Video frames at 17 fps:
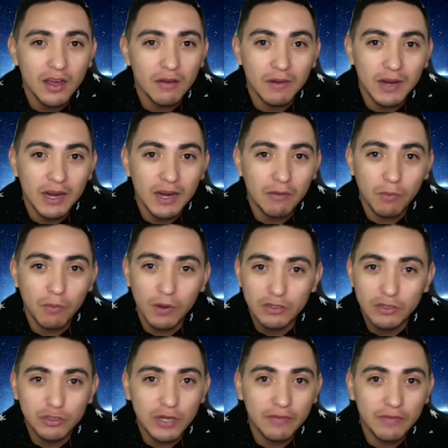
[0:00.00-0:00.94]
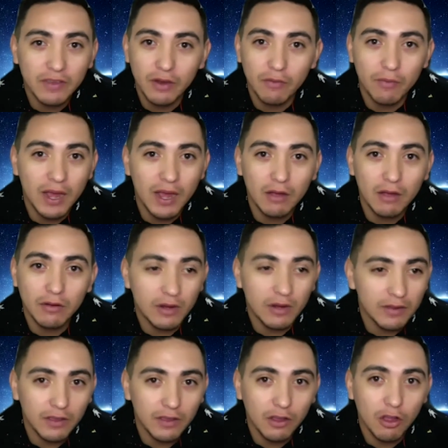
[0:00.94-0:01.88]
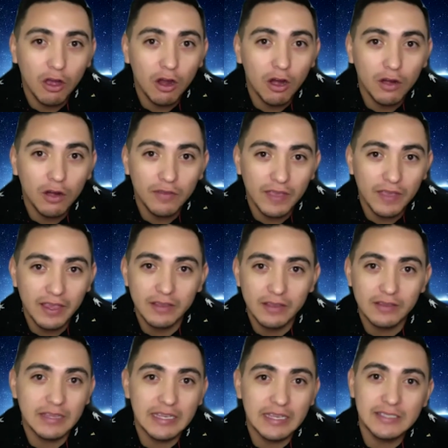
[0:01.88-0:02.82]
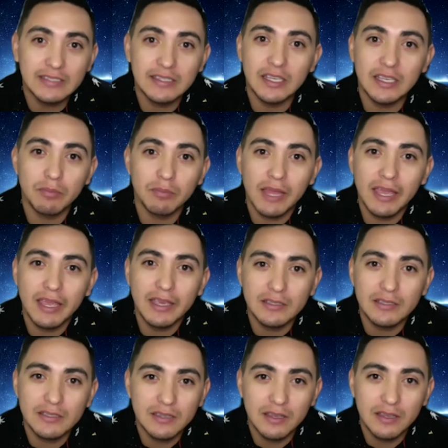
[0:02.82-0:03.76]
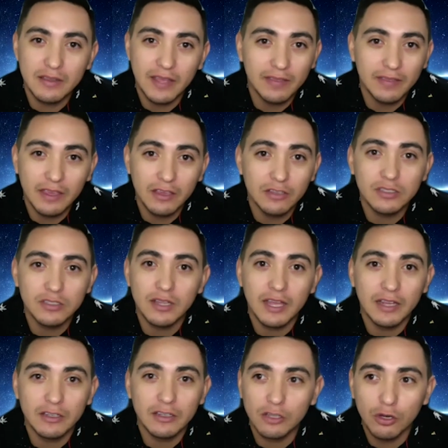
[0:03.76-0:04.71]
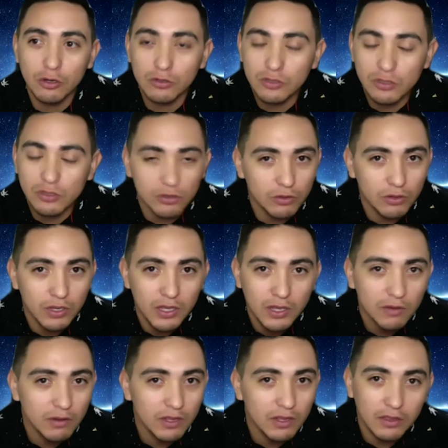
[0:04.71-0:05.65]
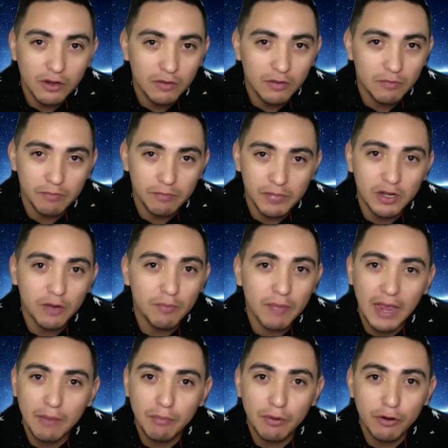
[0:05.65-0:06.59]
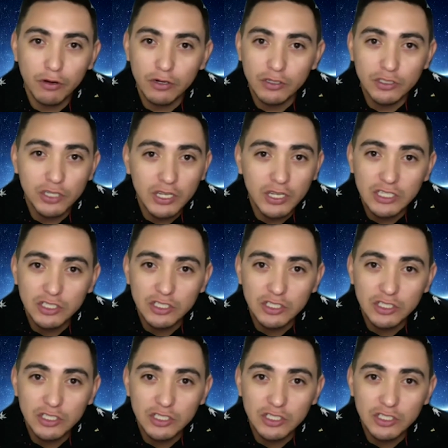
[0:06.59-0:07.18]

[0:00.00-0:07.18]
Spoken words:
We're driving around in a car. They see a place that they used to like to go to, either Peter Piper or Chuck E.